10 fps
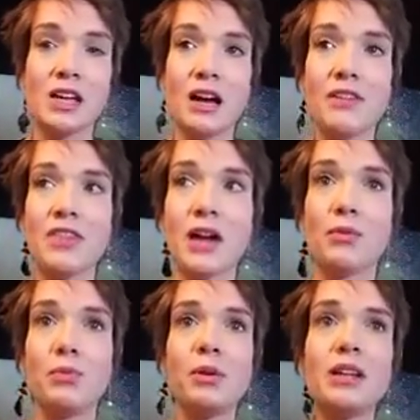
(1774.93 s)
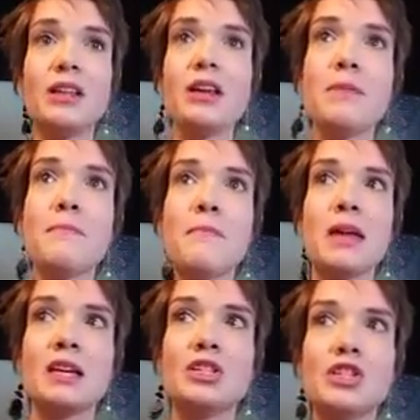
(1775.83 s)
stuff that really
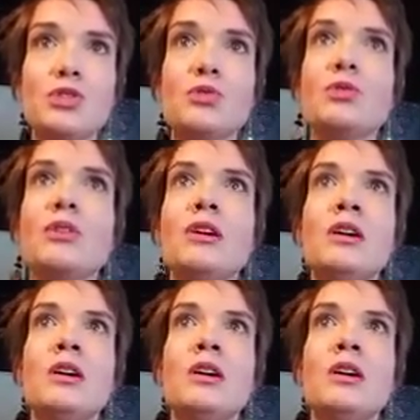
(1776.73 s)
makes you